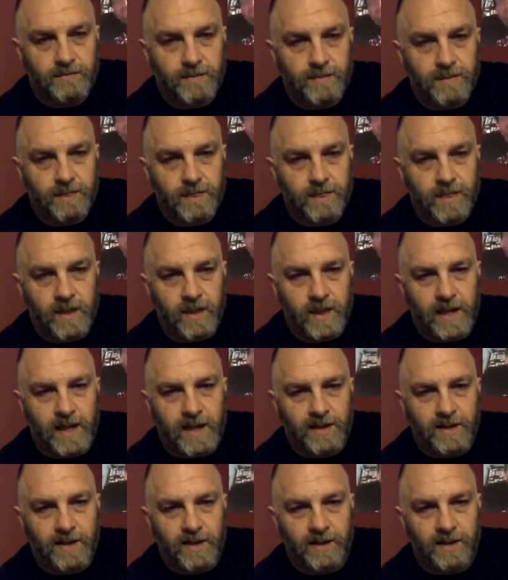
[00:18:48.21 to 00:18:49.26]
Yeah, I
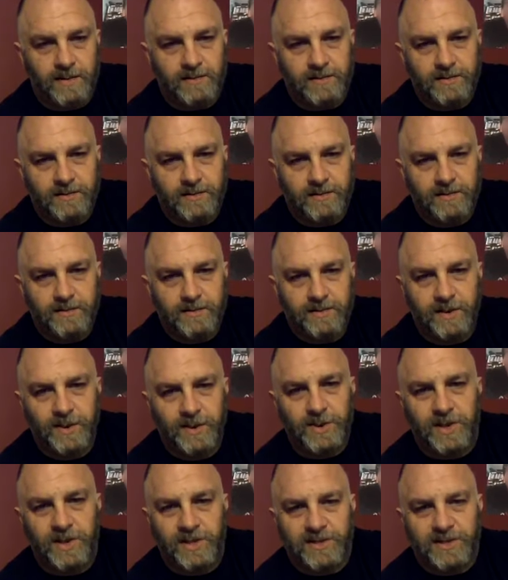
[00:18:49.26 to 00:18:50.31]
know. Usually
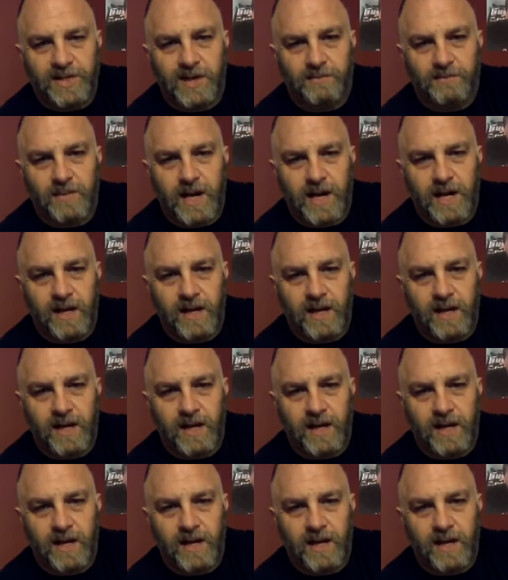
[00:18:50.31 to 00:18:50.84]
it's on my end.